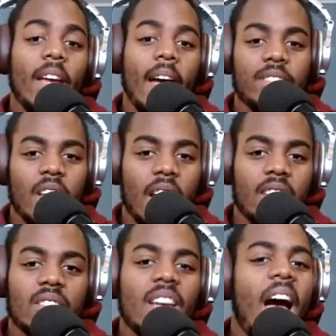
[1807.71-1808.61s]
have
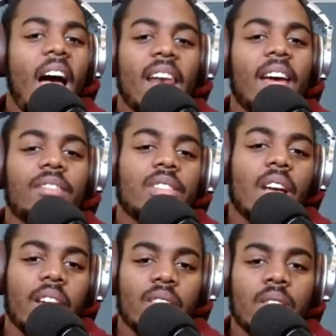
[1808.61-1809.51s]
changed. God never
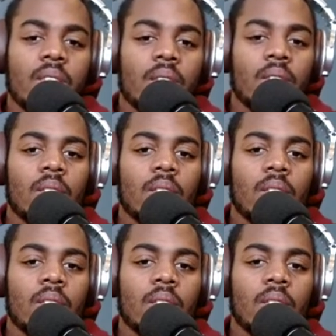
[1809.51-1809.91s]
changed.